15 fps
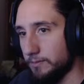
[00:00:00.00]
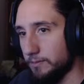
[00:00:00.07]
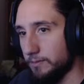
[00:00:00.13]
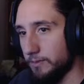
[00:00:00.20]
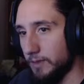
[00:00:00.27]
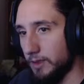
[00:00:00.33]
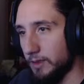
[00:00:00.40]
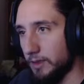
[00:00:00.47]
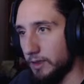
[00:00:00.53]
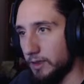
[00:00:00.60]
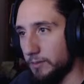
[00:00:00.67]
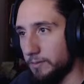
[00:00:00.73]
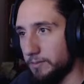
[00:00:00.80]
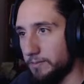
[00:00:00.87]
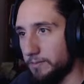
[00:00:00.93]
I
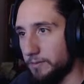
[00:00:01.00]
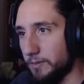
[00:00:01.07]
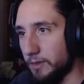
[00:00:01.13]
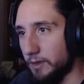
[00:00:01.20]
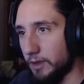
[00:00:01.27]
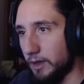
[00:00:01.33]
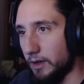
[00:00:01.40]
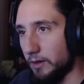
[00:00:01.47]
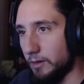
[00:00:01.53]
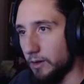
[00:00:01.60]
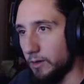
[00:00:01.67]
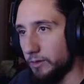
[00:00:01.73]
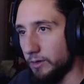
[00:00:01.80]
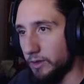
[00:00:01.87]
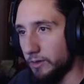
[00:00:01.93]
don't know
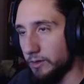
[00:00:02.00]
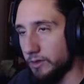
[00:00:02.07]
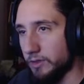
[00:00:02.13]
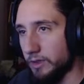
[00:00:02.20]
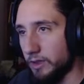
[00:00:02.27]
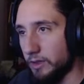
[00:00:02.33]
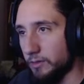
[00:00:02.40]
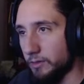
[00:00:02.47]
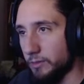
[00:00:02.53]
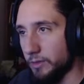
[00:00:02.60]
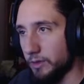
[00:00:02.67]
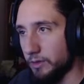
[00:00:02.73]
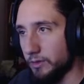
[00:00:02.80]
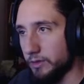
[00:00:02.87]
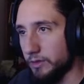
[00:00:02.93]
if you'll even see it if it
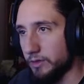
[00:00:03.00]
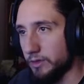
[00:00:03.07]
builds.